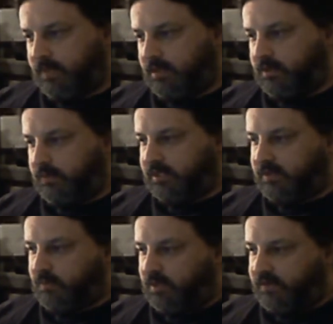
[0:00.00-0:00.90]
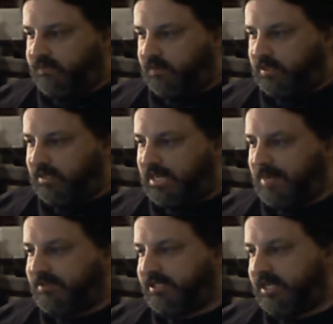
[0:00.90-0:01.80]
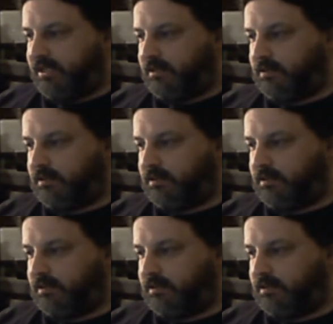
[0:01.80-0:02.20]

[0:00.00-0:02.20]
doing some work for a collab channel.